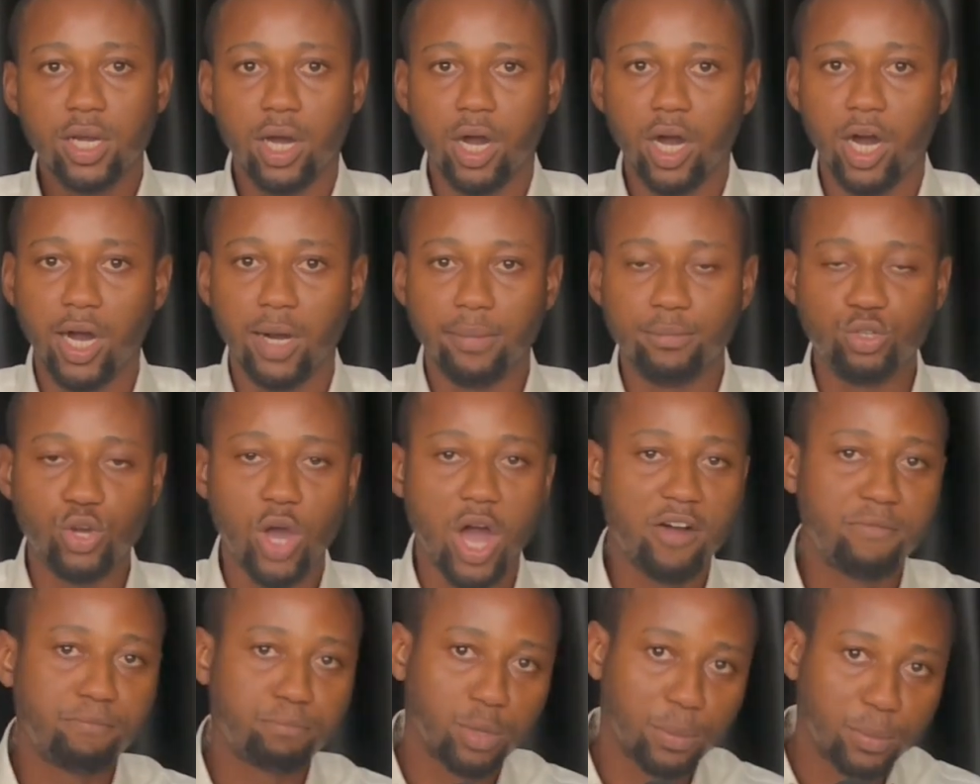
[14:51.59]
you
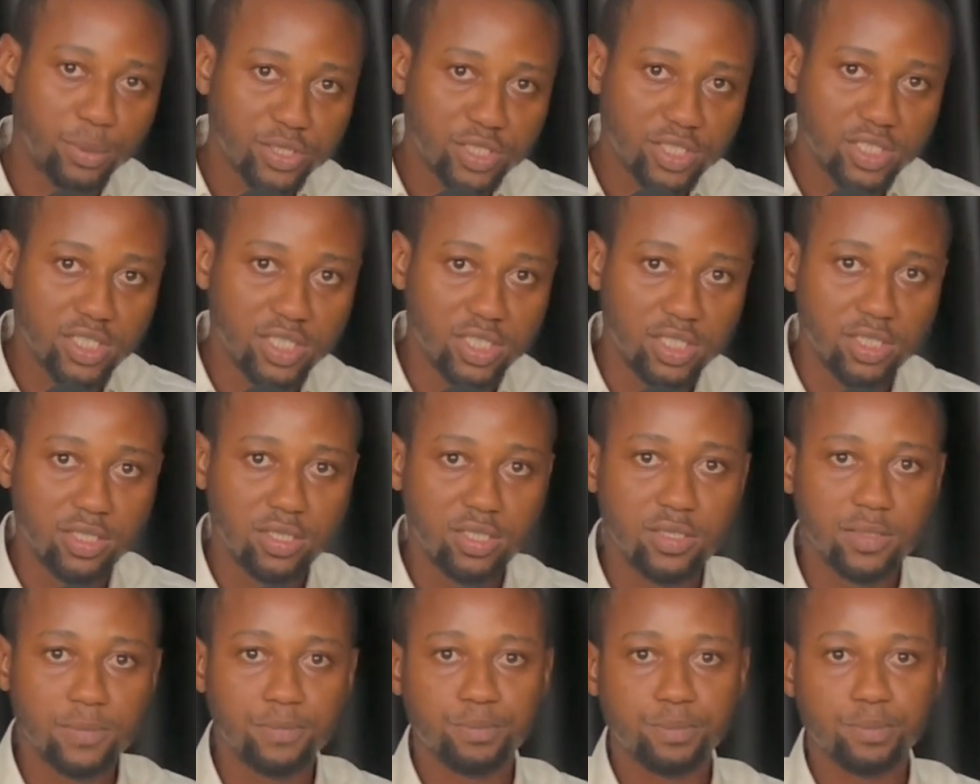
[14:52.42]
have
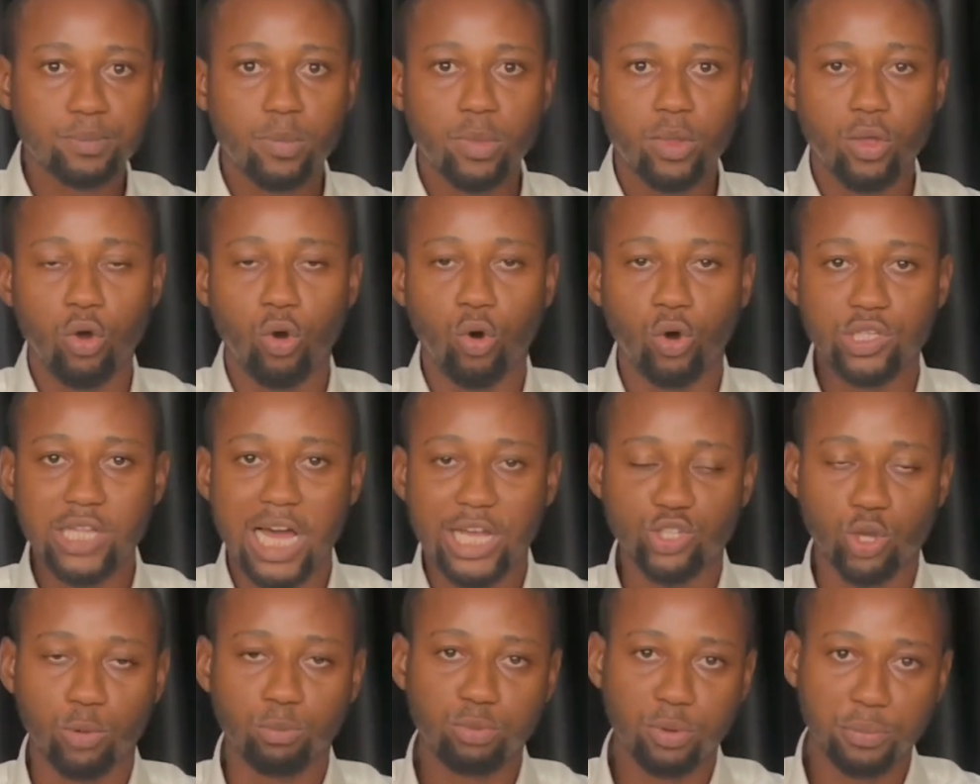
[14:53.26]
properties, or there
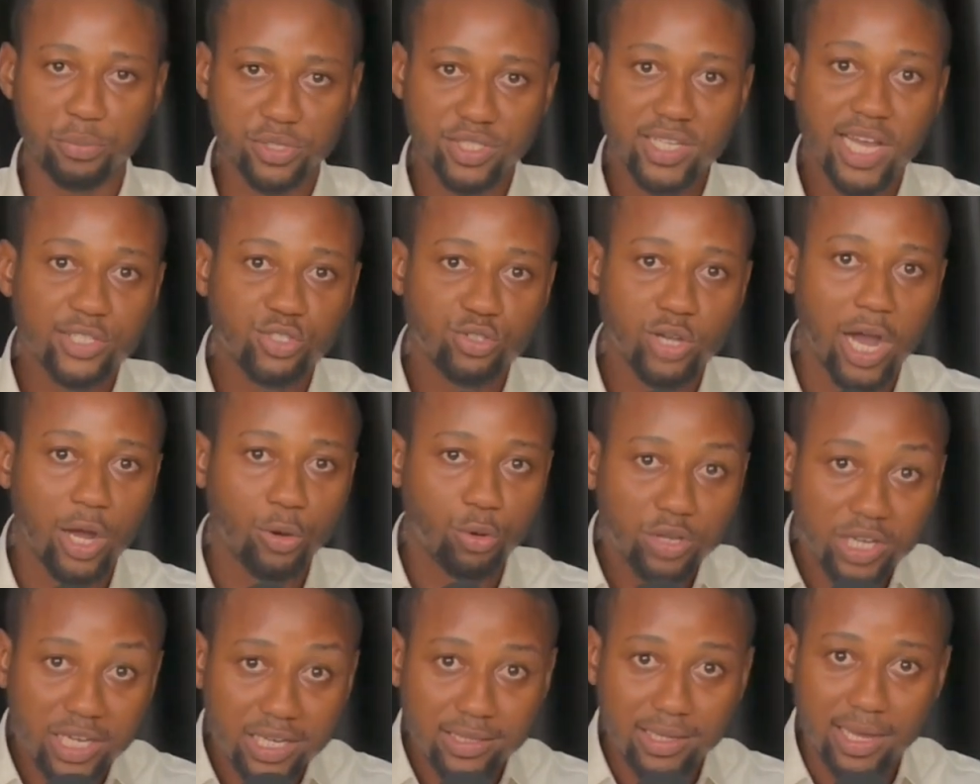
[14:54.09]
are some proposals you are
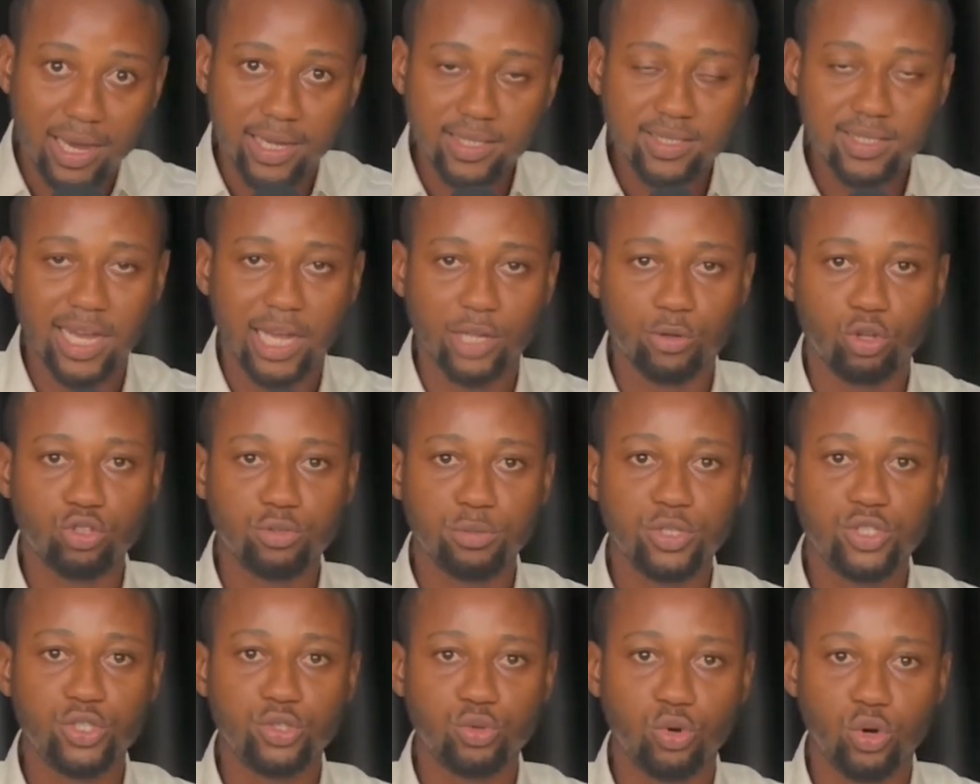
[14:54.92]
looking at and you want to
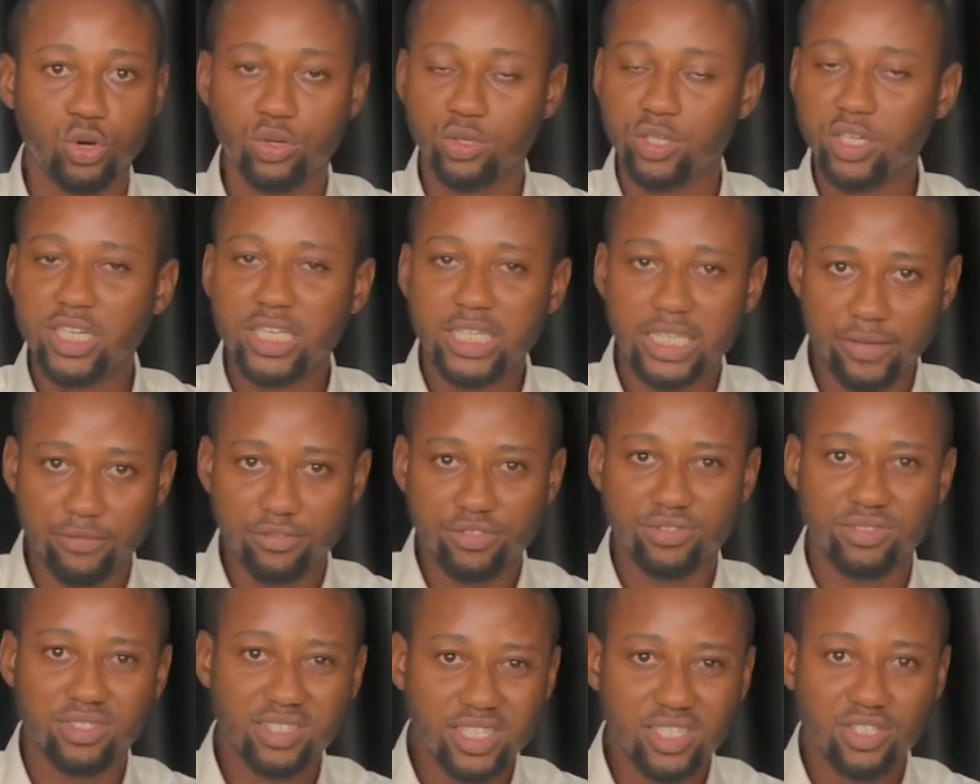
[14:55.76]
be sure
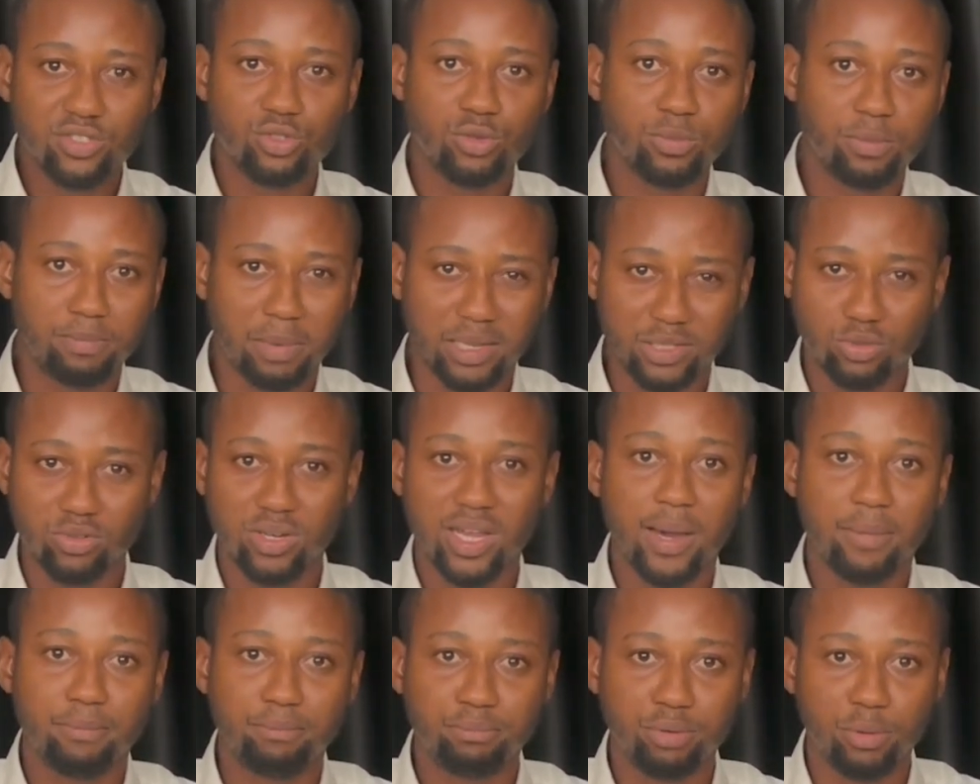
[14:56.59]
if this
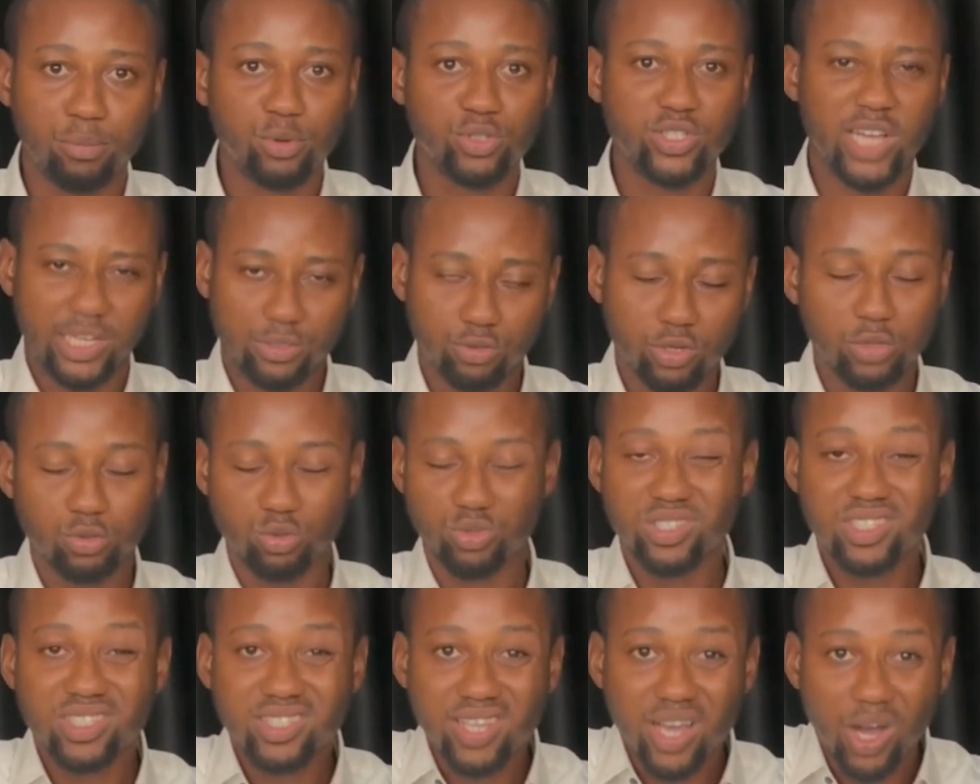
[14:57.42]
particular proposal is going to
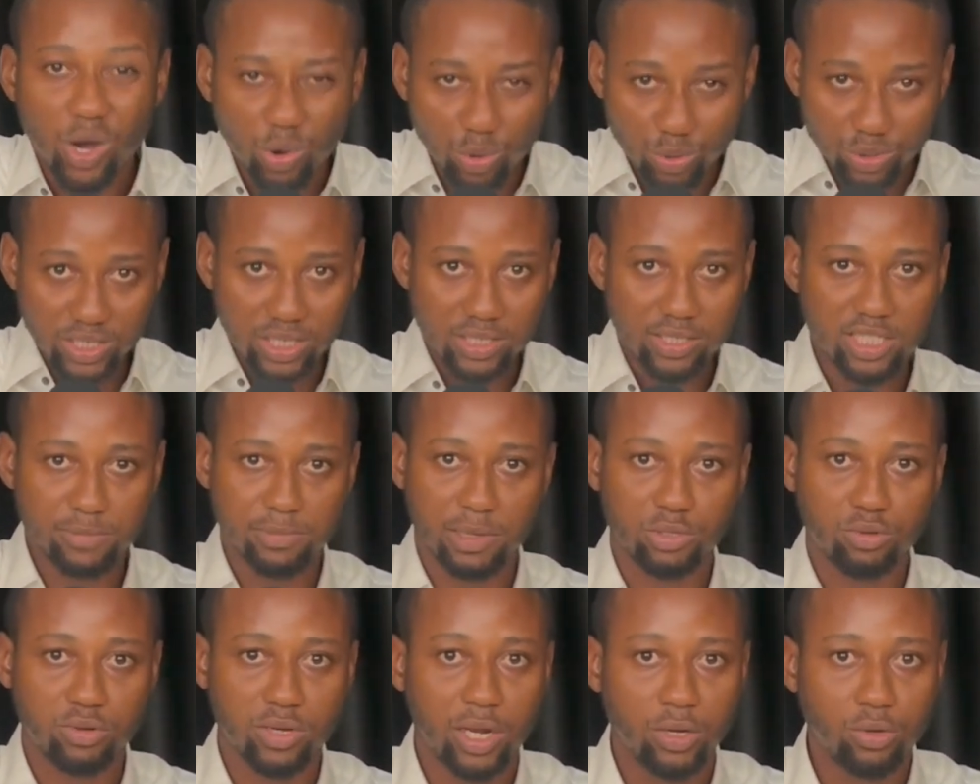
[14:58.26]
sell in this
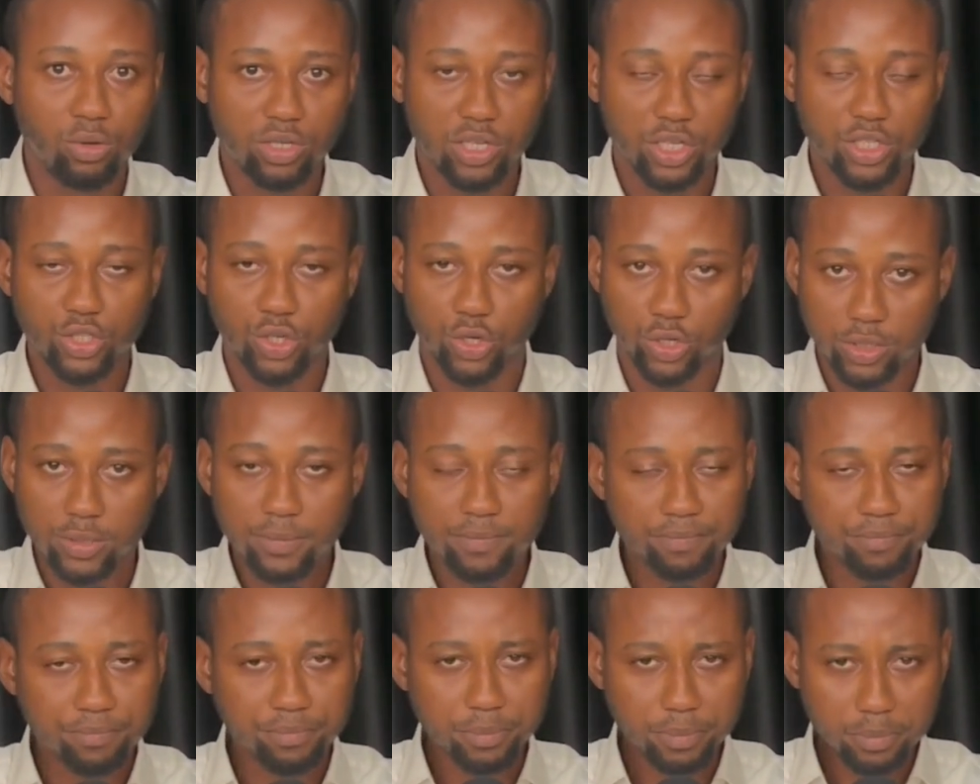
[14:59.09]
particular location,